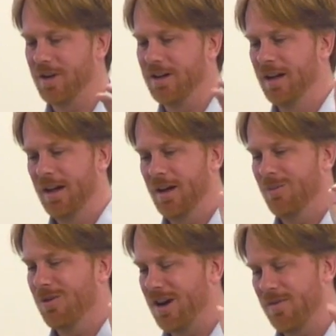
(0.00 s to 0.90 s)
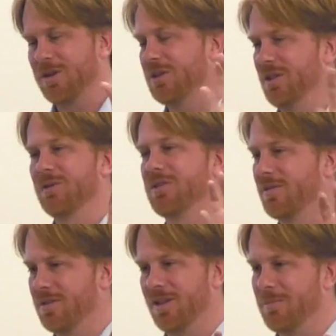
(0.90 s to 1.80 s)
But we're never going to sell
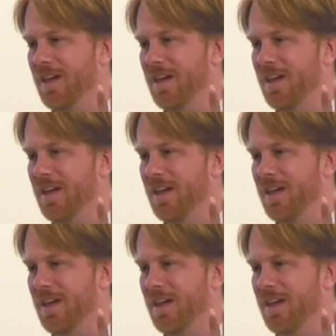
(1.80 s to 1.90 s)
stuff to them.